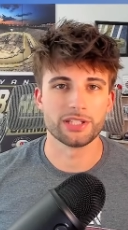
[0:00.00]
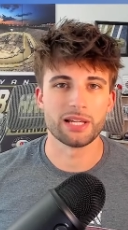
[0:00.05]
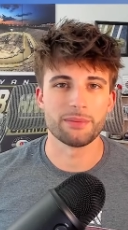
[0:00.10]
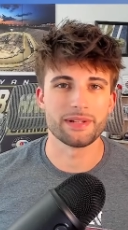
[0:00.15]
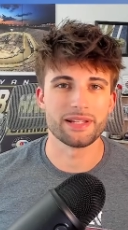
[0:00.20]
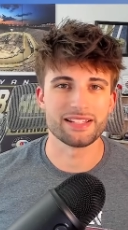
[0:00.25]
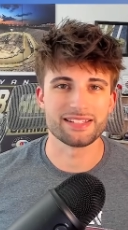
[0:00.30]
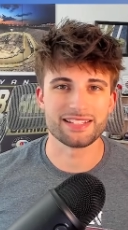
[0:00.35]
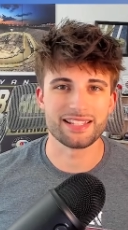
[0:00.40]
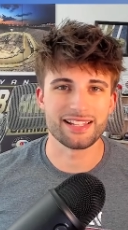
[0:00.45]
that
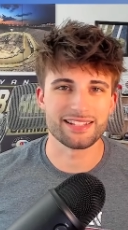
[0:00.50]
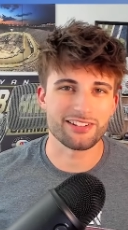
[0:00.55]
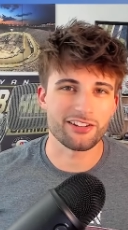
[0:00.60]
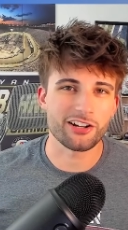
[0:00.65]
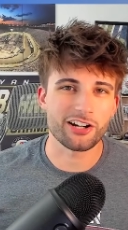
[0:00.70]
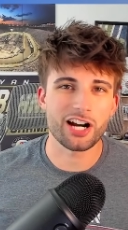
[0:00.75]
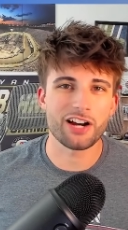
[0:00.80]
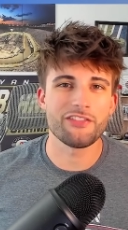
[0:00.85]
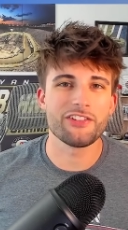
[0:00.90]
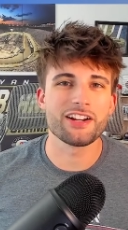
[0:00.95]
being said, that's all
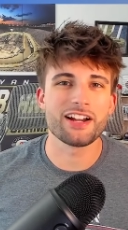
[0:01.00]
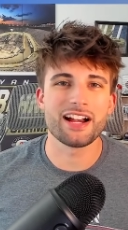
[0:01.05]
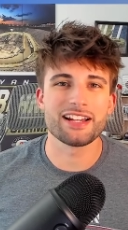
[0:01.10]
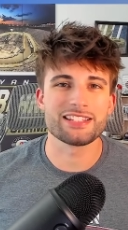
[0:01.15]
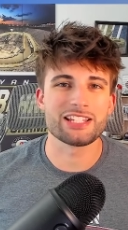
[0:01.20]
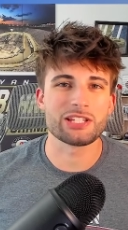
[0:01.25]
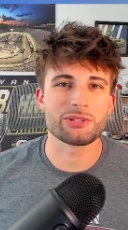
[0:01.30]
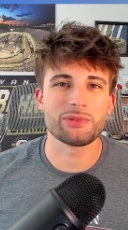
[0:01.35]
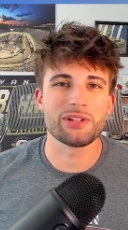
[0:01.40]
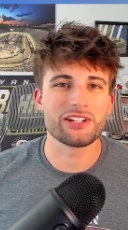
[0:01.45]
I got for you
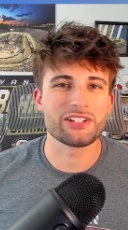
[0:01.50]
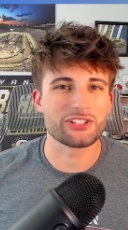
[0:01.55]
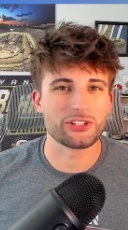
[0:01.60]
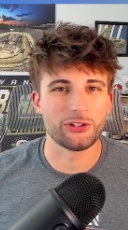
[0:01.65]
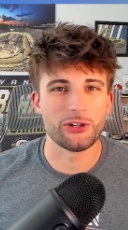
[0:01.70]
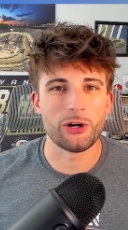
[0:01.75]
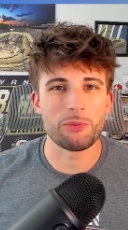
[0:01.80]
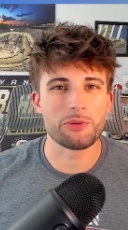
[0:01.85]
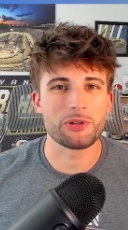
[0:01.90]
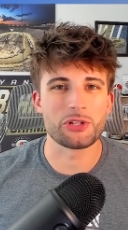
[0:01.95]
guys this week. So
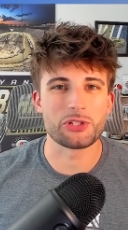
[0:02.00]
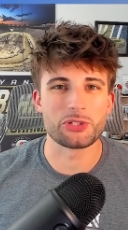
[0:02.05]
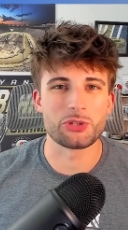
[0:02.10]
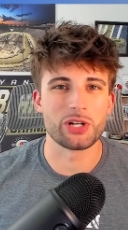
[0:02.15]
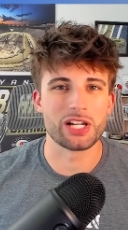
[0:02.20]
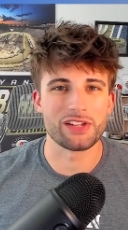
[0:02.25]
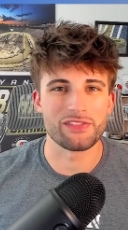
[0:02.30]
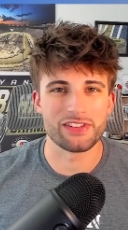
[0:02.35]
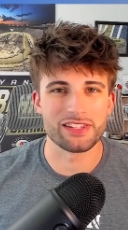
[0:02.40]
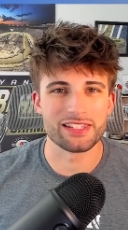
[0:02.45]
I hope you
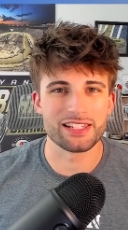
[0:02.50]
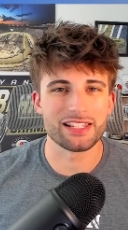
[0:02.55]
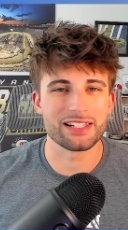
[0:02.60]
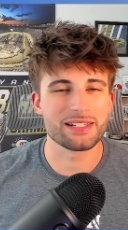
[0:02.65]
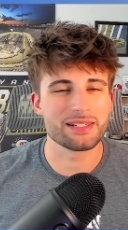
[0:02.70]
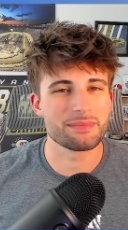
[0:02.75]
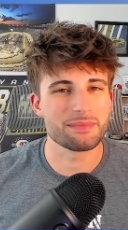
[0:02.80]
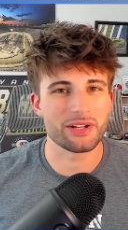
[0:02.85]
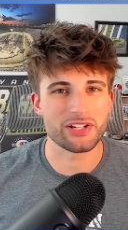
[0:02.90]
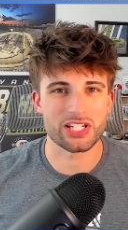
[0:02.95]
enjoyed. if you
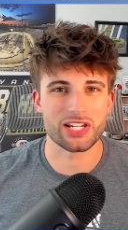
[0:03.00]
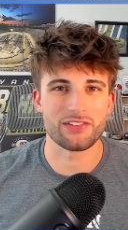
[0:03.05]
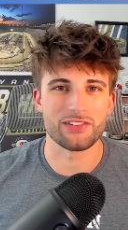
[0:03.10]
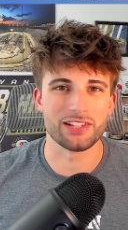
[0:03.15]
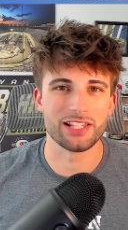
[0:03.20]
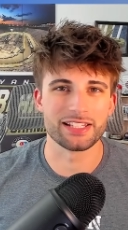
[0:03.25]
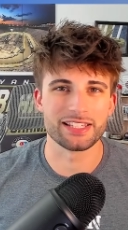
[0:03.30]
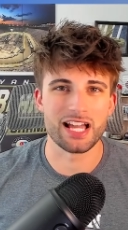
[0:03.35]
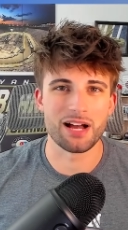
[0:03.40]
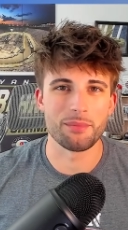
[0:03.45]
did, make sure you leave
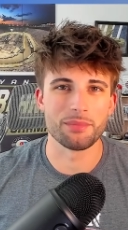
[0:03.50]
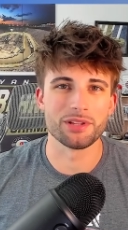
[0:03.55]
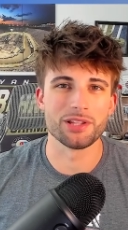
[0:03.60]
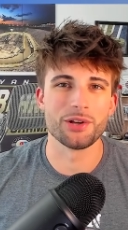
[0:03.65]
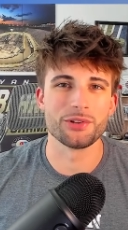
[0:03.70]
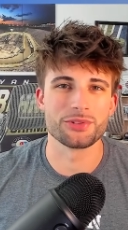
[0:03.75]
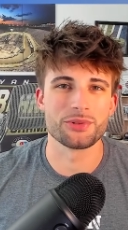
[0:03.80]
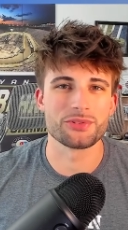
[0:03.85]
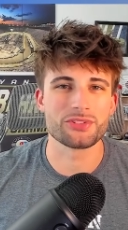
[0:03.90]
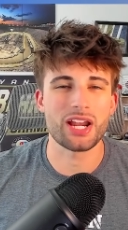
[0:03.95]
a like down
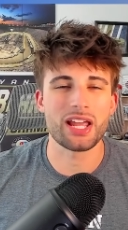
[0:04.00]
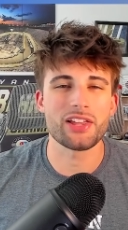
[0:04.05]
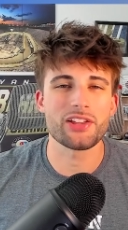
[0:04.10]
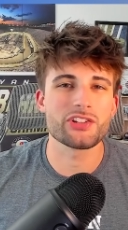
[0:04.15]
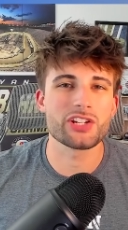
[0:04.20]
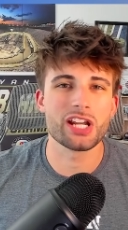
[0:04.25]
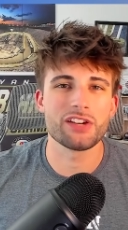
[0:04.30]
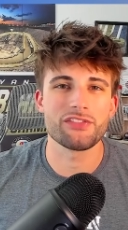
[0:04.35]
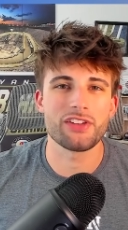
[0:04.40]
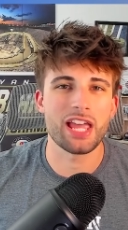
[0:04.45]
below. Subscribe to the
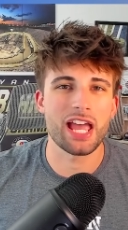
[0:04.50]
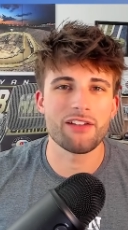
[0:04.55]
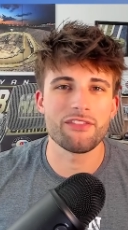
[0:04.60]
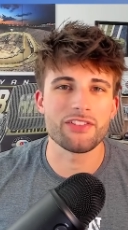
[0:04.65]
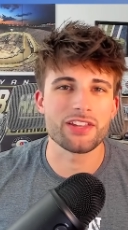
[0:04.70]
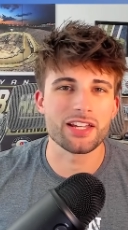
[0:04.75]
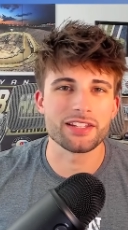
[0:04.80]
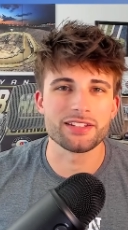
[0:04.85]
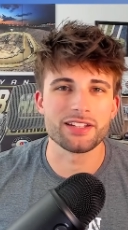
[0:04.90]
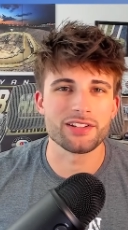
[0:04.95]
channel if you
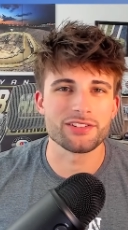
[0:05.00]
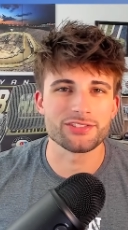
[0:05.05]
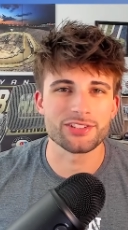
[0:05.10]
haven't yet done